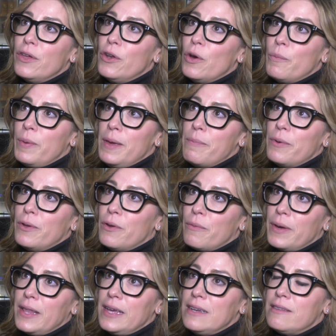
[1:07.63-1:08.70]
you know people to
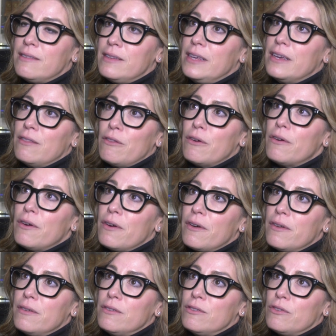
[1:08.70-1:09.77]
really see and
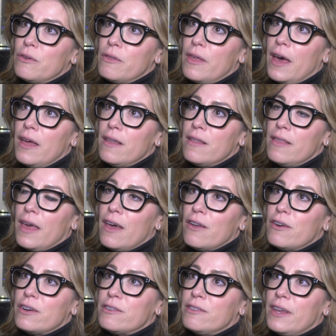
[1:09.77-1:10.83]
learn so that they
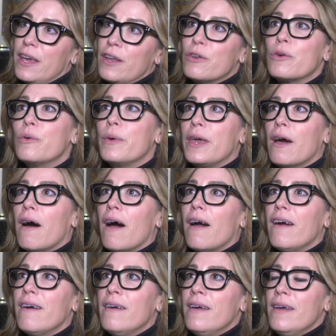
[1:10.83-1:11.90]
understand who we
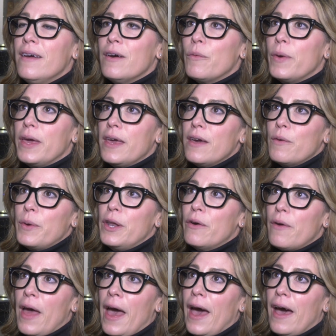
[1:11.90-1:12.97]
are we, we
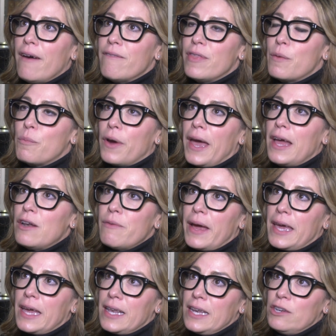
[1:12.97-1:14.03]
don't have the brand
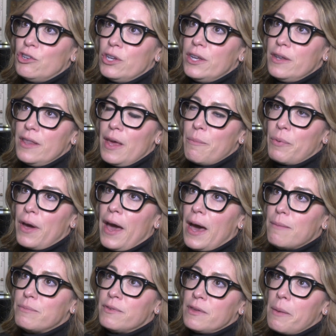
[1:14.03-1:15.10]
recognition that
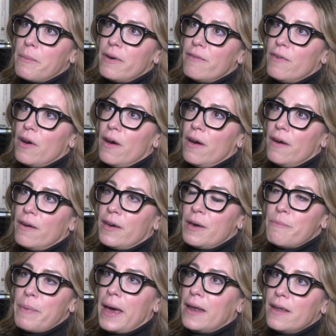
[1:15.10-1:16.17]
perhaps some of our
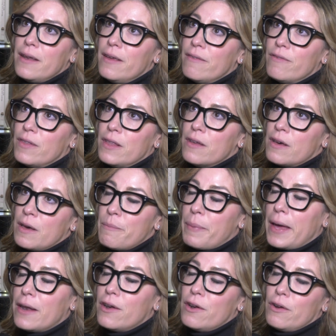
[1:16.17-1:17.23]
competitive
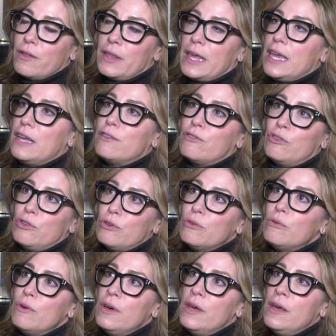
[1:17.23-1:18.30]
competitor leagues
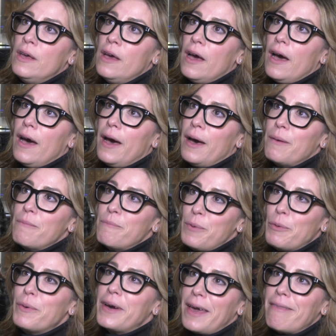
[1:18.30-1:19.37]
do, um,
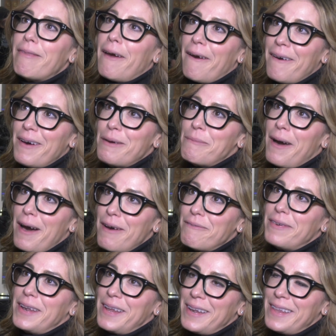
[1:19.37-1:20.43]
but we'll get there. I'm
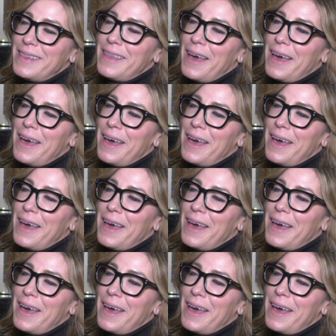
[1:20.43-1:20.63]
confident in